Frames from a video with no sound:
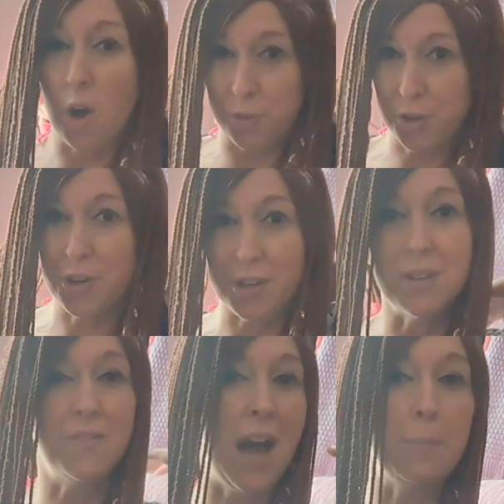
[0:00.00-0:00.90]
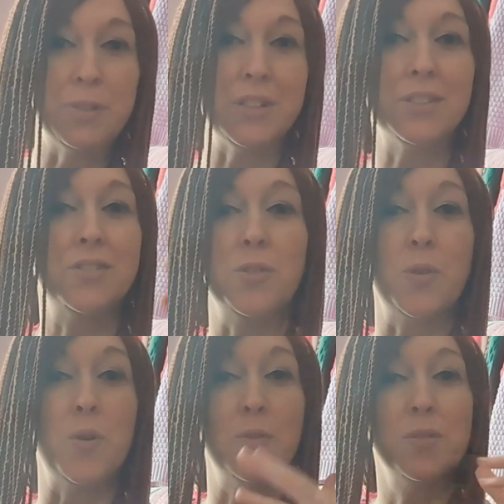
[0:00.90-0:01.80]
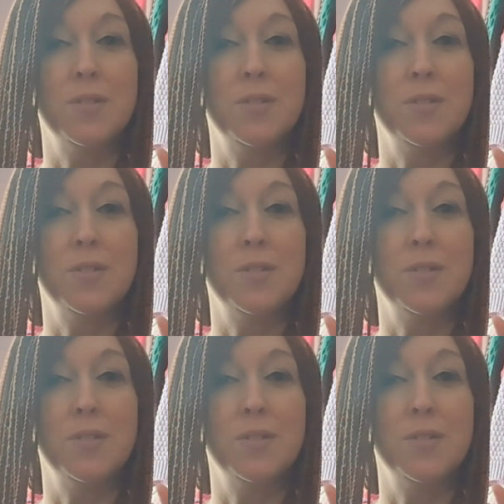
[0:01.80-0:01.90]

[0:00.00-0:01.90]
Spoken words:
alternative options to the